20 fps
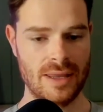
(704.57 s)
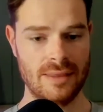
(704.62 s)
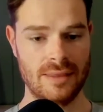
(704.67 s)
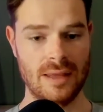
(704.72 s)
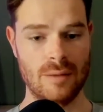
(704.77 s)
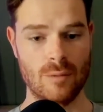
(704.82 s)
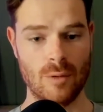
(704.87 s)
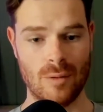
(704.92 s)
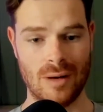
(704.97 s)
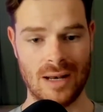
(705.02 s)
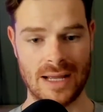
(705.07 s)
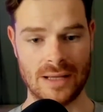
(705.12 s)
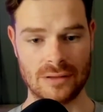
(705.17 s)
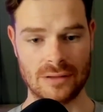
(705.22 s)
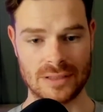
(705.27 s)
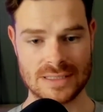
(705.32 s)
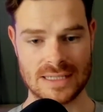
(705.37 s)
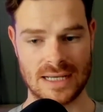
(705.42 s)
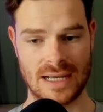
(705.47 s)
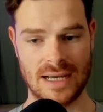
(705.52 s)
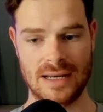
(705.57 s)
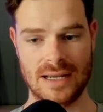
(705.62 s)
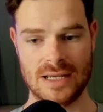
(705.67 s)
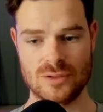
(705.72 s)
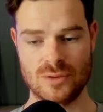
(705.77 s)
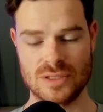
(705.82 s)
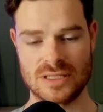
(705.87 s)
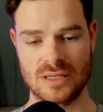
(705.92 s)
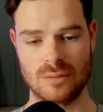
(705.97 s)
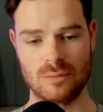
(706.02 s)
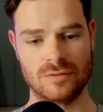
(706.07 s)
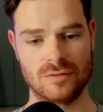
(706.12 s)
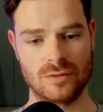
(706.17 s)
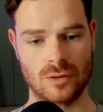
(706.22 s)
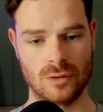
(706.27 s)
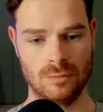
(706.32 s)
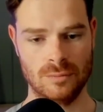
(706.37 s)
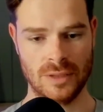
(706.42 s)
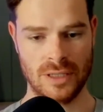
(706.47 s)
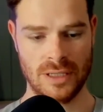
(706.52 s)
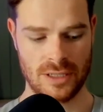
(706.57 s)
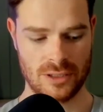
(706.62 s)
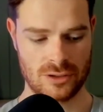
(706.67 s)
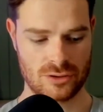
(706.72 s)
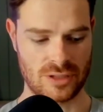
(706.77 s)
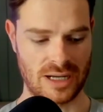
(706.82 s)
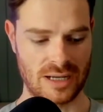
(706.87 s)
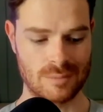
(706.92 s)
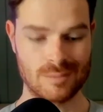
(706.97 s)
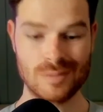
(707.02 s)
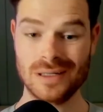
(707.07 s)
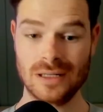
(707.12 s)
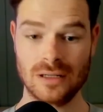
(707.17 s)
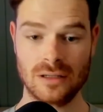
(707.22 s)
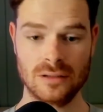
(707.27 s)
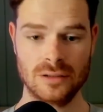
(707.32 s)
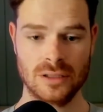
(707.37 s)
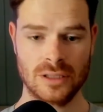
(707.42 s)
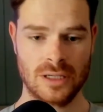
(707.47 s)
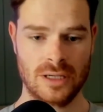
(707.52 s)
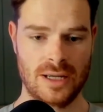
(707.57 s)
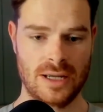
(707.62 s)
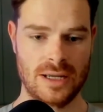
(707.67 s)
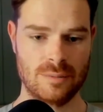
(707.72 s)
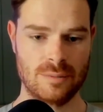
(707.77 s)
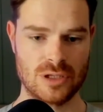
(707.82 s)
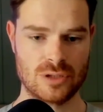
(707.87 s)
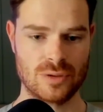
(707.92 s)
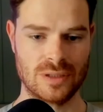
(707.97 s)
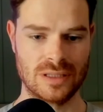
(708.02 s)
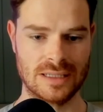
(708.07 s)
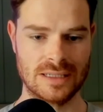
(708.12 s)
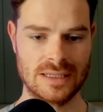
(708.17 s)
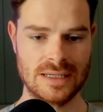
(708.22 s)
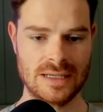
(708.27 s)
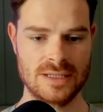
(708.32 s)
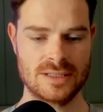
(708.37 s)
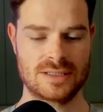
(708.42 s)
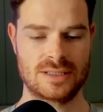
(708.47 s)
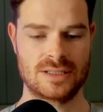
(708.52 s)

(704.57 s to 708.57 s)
Then when we're lying on the side, as we said before, try a pillow in between the knees.